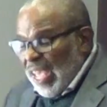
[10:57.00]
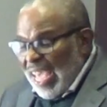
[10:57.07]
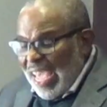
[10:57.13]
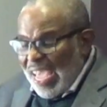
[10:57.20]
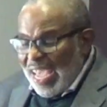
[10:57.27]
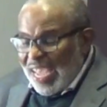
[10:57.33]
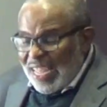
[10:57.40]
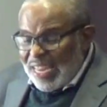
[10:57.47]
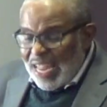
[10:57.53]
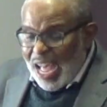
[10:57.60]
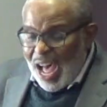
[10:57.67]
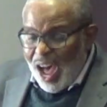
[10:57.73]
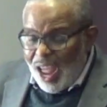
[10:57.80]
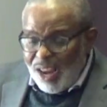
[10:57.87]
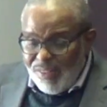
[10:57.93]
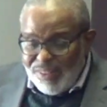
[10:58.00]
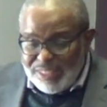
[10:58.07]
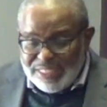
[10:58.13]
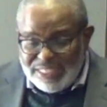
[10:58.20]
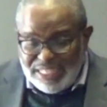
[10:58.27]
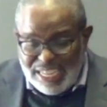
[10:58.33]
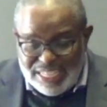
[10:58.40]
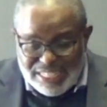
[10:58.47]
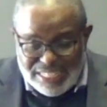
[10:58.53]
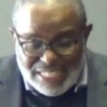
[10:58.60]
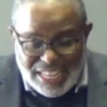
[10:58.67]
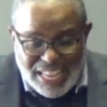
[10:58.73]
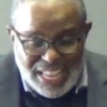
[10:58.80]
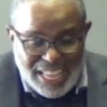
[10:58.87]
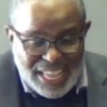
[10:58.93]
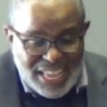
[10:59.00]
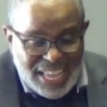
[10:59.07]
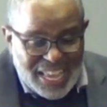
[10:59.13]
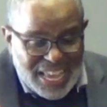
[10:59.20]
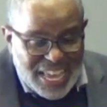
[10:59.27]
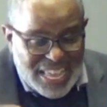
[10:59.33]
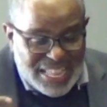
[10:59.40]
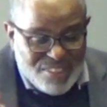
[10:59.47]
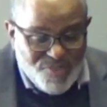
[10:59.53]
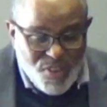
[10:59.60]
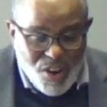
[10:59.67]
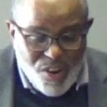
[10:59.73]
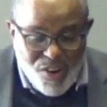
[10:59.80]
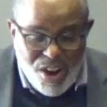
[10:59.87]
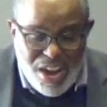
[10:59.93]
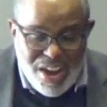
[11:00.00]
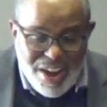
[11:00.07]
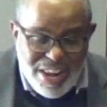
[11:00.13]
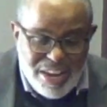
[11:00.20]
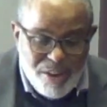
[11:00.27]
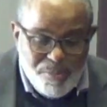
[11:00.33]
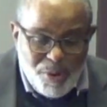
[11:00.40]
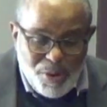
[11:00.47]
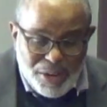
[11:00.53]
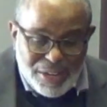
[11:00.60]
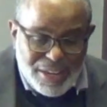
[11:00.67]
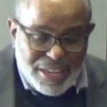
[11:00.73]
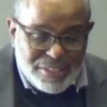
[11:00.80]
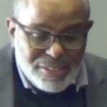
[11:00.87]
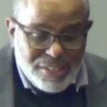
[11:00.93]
And all of a sudden, very early in the morning, they